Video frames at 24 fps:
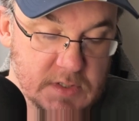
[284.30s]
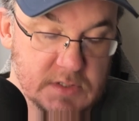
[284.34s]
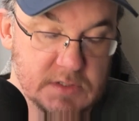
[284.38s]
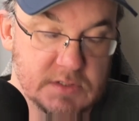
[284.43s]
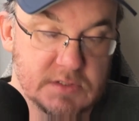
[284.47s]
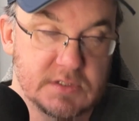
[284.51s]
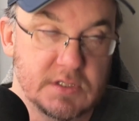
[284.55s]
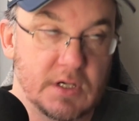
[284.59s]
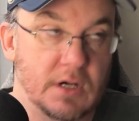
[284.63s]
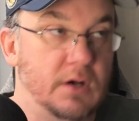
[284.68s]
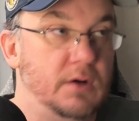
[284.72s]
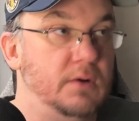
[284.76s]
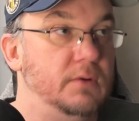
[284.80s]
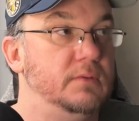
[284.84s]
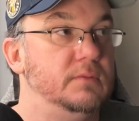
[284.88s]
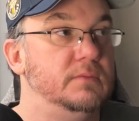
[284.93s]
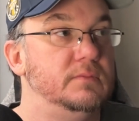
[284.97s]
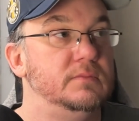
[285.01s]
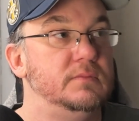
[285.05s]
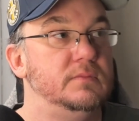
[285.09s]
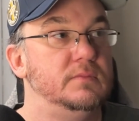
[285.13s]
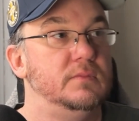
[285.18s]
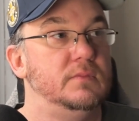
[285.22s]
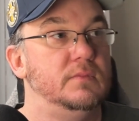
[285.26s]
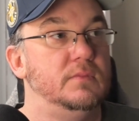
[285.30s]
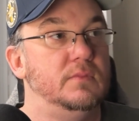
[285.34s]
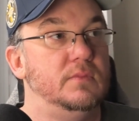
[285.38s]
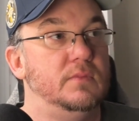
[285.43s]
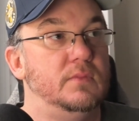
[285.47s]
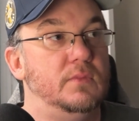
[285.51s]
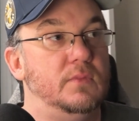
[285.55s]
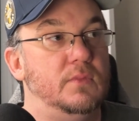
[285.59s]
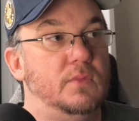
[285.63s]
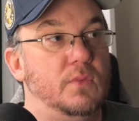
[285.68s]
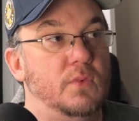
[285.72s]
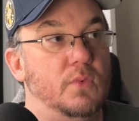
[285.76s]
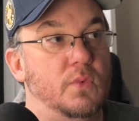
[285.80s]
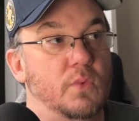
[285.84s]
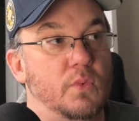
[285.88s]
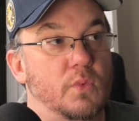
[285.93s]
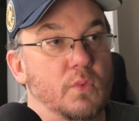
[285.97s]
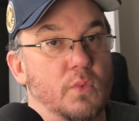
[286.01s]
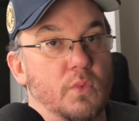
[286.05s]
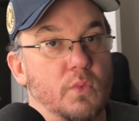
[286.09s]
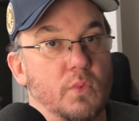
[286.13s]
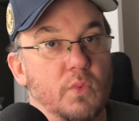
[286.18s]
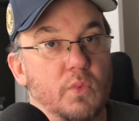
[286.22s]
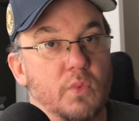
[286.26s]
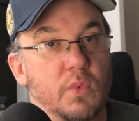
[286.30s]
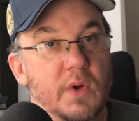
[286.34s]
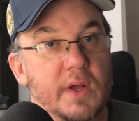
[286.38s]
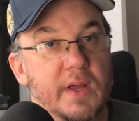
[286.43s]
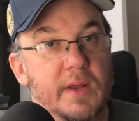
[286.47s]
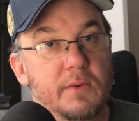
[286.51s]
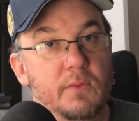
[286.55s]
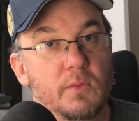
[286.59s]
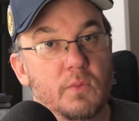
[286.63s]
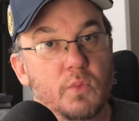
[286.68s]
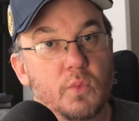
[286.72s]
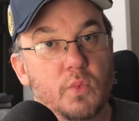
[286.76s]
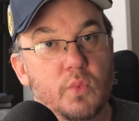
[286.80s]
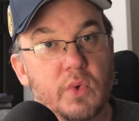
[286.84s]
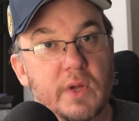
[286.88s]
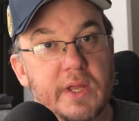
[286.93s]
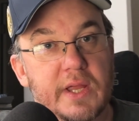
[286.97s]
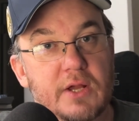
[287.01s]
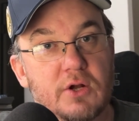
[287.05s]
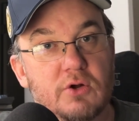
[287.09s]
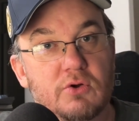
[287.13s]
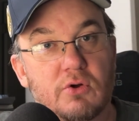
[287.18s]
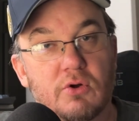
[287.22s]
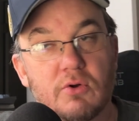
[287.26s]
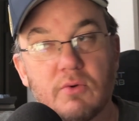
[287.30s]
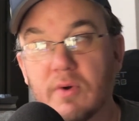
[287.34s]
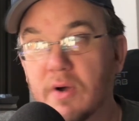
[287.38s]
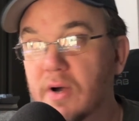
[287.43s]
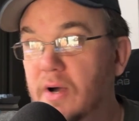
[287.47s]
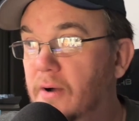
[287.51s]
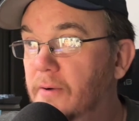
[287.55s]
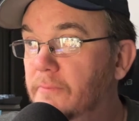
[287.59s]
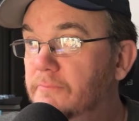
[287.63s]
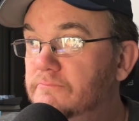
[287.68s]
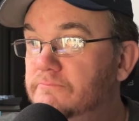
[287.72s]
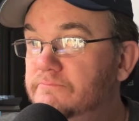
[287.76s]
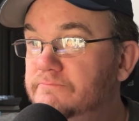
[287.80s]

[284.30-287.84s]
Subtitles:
So, when we grew up,